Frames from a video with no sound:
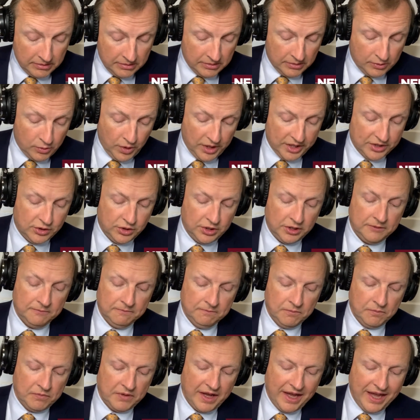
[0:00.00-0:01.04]

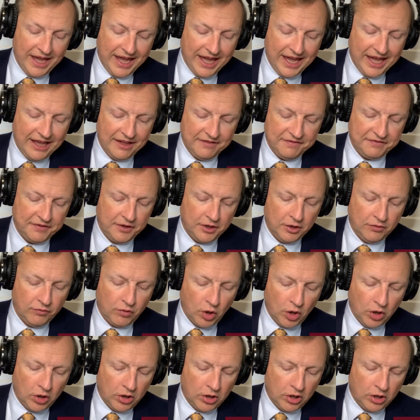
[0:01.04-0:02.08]
question. Half of
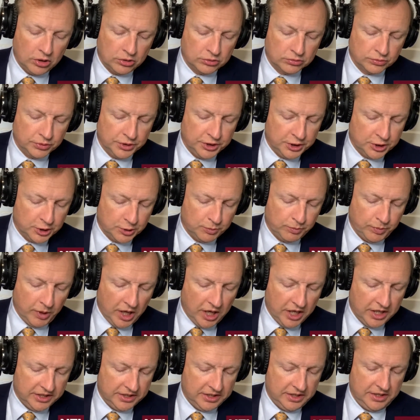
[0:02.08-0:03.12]
all
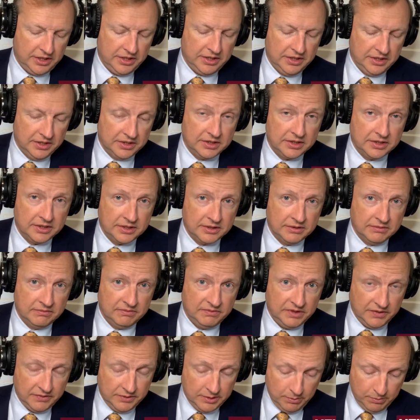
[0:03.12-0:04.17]
respondents,
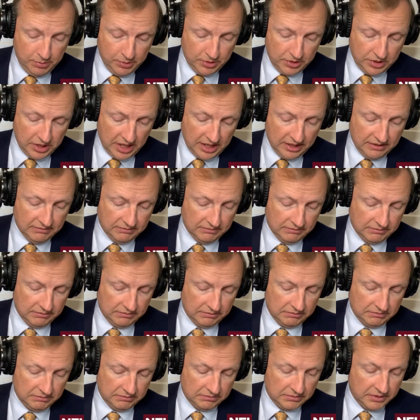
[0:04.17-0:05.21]
50%,
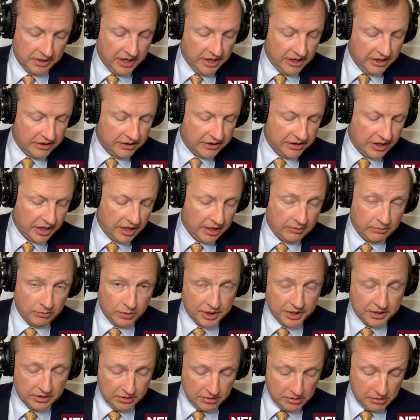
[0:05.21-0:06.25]
thought
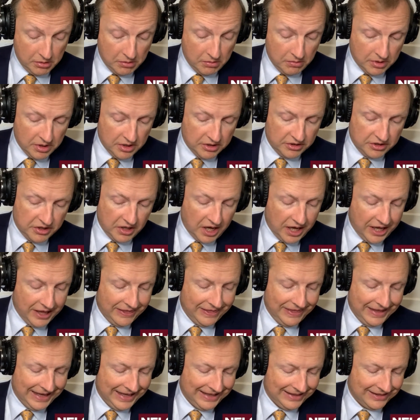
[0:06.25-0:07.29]
1 in 2, thought
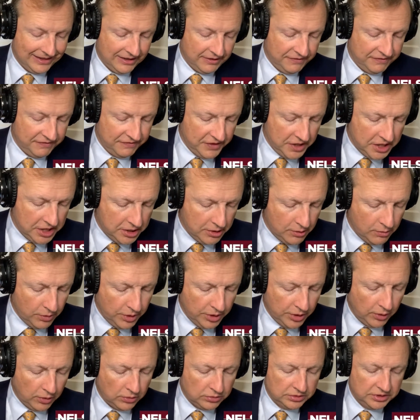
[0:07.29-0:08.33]
that the figure would
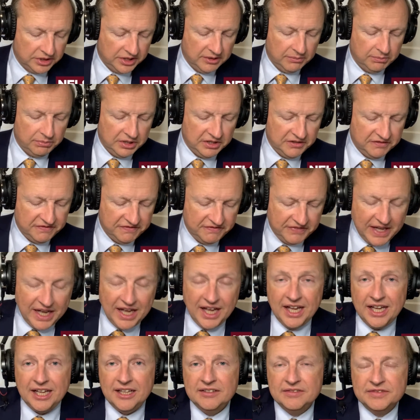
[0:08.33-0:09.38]
only be
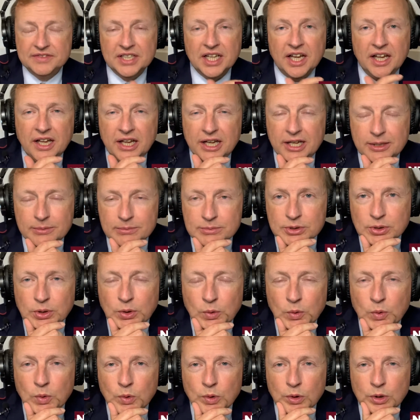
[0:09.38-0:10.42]
5 times
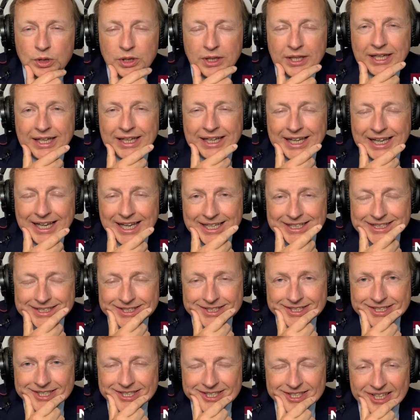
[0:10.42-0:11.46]
or
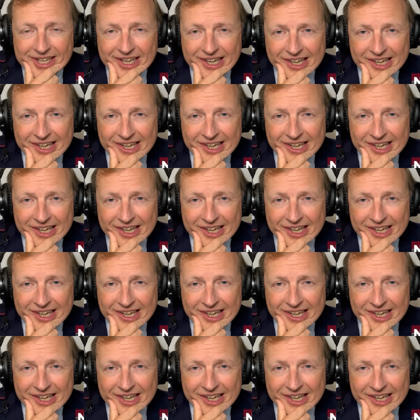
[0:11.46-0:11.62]
less.